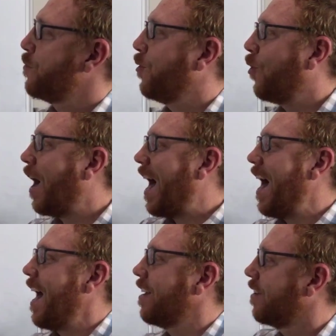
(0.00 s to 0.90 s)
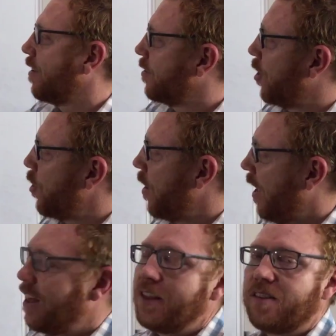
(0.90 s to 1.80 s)
for heart. So
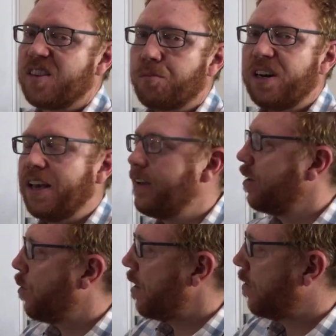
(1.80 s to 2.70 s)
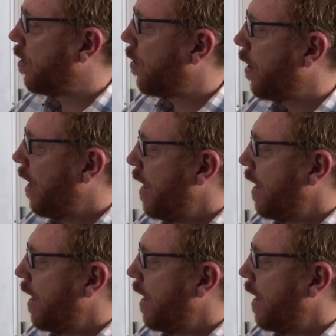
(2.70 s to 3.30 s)
this is a pretty easy one. So